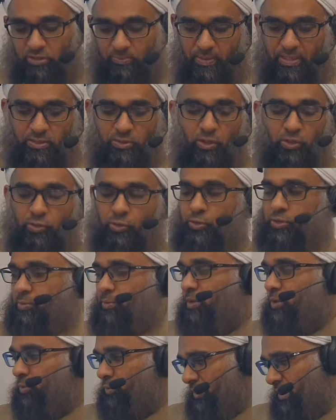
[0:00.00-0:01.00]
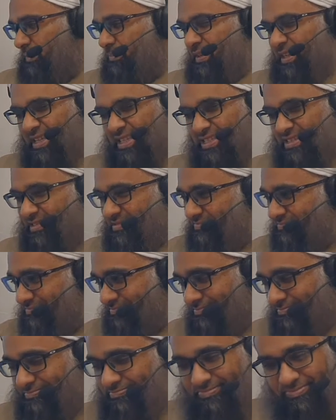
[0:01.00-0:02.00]
it's best not to use the word luti, but it's
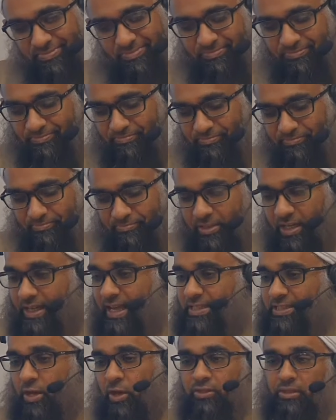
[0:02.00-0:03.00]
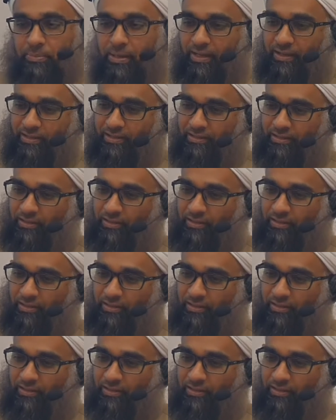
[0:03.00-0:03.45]
the cat's out of the bag,